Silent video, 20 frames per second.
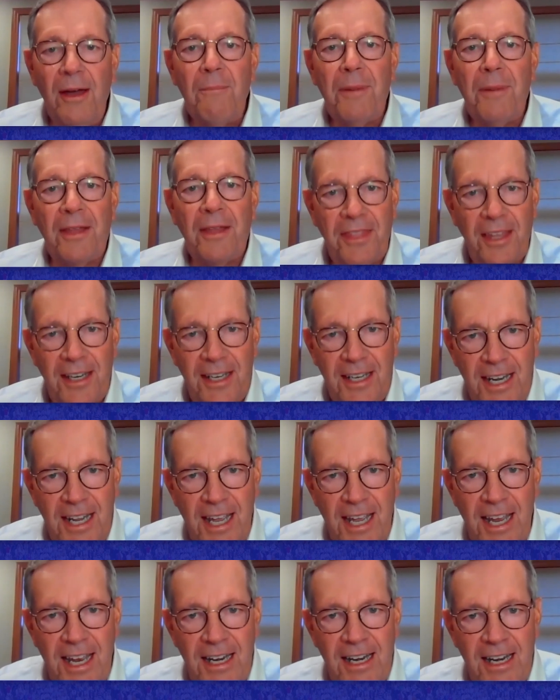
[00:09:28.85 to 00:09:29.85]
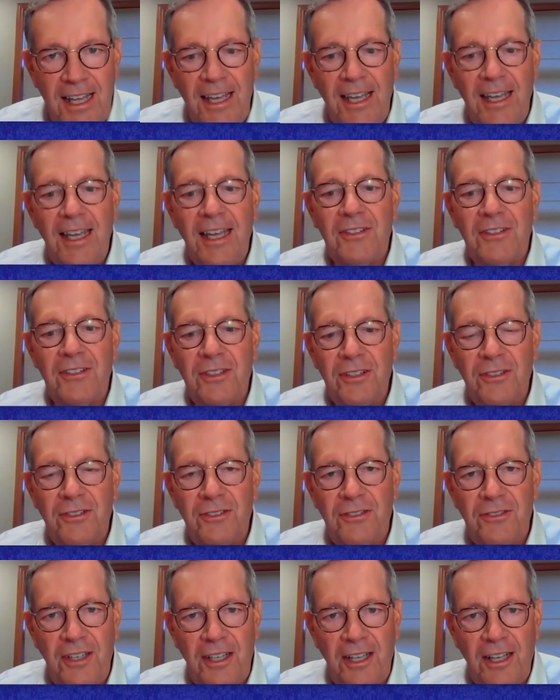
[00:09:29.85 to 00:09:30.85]
but the need is
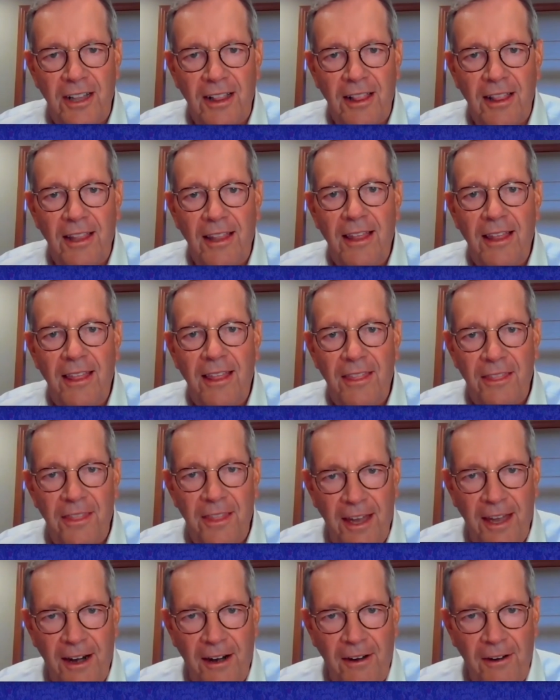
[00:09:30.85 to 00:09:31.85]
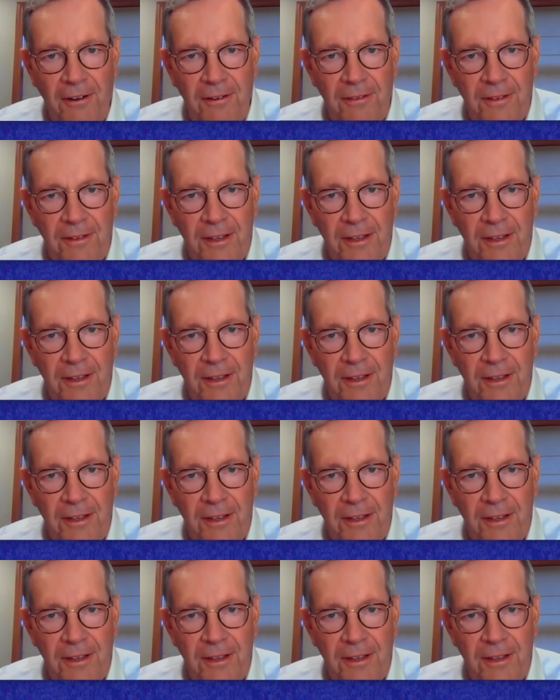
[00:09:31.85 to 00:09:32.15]
still there.